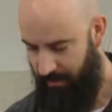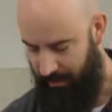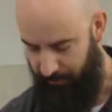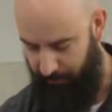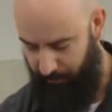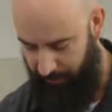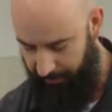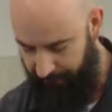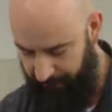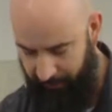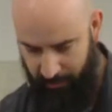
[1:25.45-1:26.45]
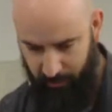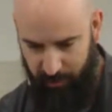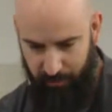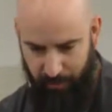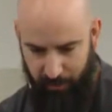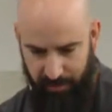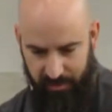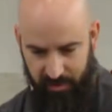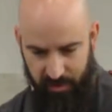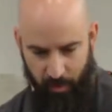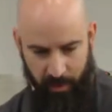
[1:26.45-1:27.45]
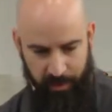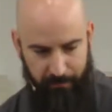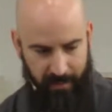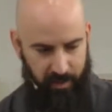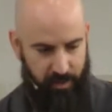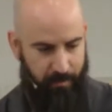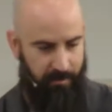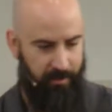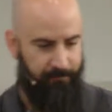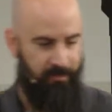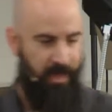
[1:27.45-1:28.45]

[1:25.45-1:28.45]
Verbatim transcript: Let me pray. Father, would you be with us this morning by your Spirit?